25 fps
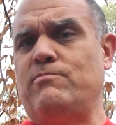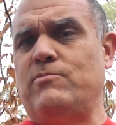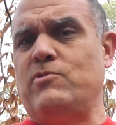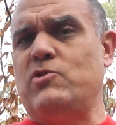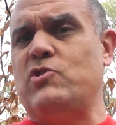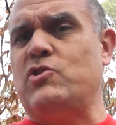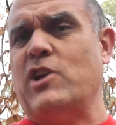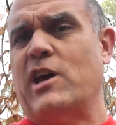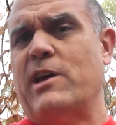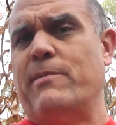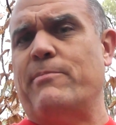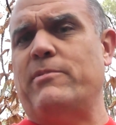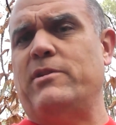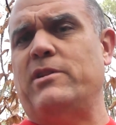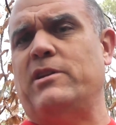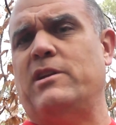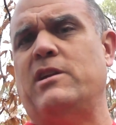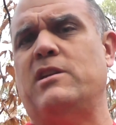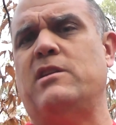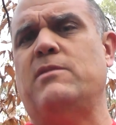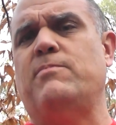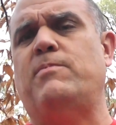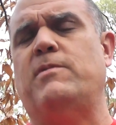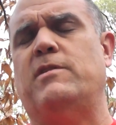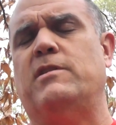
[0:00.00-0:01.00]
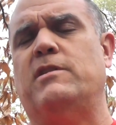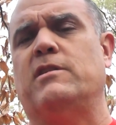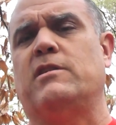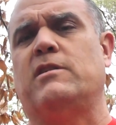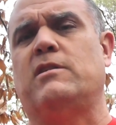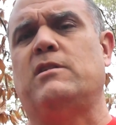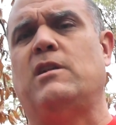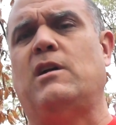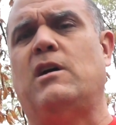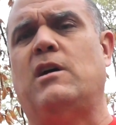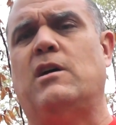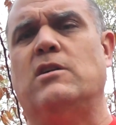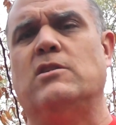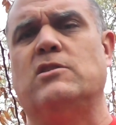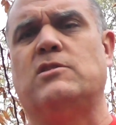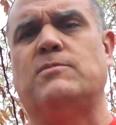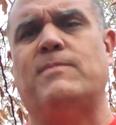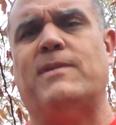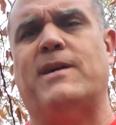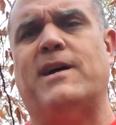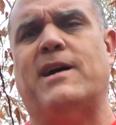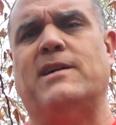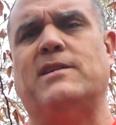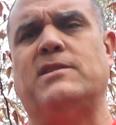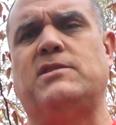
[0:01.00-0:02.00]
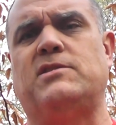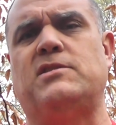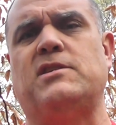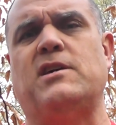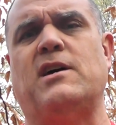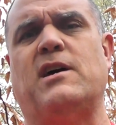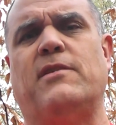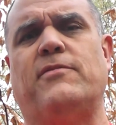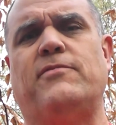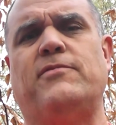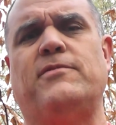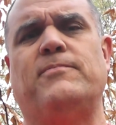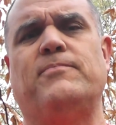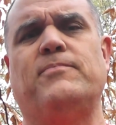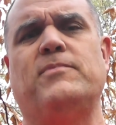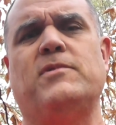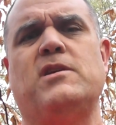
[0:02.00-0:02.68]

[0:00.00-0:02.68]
statement, an independent clause by itself.